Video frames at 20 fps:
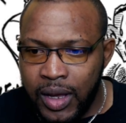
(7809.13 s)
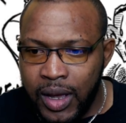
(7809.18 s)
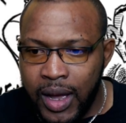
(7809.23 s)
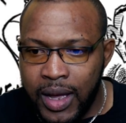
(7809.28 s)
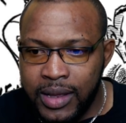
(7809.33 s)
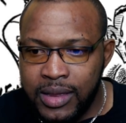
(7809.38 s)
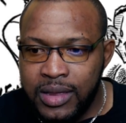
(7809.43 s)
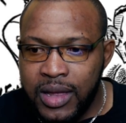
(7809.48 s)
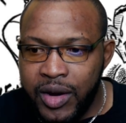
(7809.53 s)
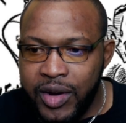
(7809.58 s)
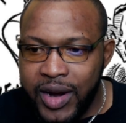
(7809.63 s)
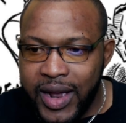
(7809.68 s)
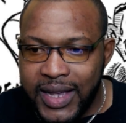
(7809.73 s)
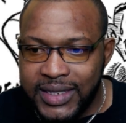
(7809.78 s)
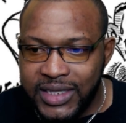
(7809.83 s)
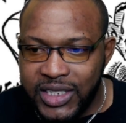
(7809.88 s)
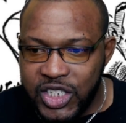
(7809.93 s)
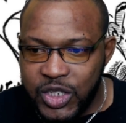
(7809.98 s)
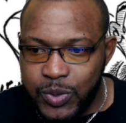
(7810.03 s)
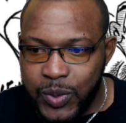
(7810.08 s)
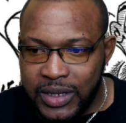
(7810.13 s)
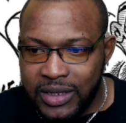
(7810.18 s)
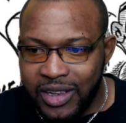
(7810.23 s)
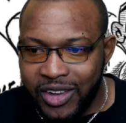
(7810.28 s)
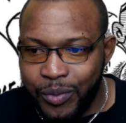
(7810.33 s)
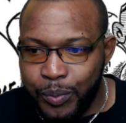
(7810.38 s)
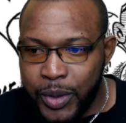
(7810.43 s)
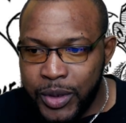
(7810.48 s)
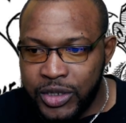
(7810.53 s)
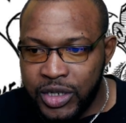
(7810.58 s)
a thorough assessment
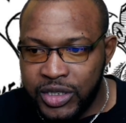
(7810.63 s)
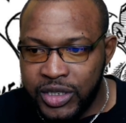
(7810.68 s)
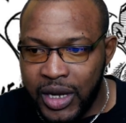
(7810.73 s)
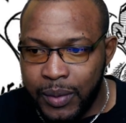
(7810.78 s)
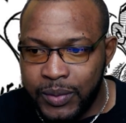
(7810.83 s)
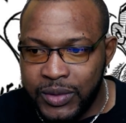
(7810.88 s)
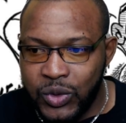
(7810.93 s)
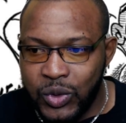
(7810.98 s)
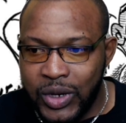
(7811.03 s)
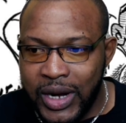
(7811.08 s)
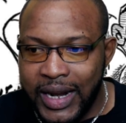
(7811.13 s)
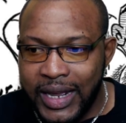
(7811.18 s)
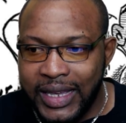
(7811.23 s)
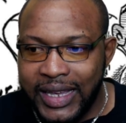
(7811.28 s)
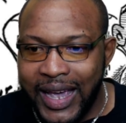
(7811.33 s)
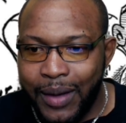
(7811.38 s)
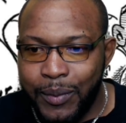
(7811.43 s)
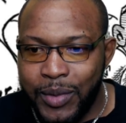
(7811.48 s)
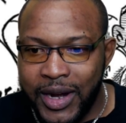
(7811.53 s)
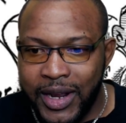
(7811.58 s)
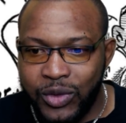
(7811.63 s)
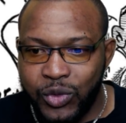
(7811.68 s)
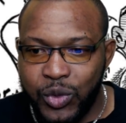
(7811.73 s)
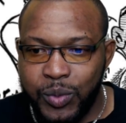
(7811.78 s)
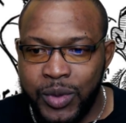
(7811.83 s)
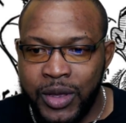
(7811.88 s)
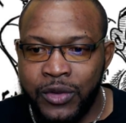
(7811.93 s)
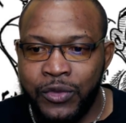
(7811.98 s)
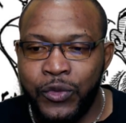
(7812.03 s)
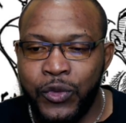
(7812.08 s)
of Petrojam so that the cabinet would
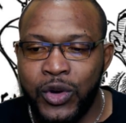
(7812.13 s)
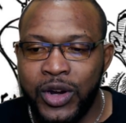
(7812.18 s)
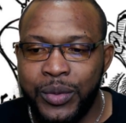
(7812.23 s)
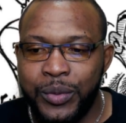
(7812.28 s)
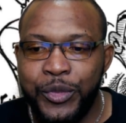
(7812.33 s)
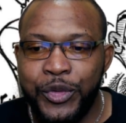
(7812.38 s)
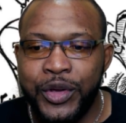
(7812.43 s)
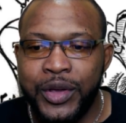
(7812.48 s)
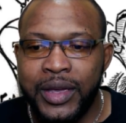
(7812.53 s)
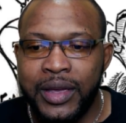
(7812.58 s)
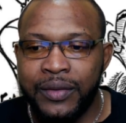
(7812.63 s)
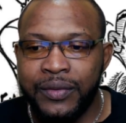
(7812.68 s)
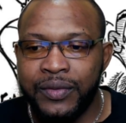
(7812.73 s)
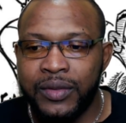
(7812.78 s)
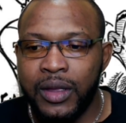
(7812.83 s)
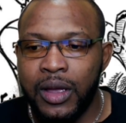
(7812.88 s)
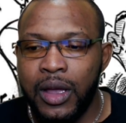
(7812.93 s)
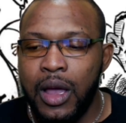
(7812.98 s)
be fully briefed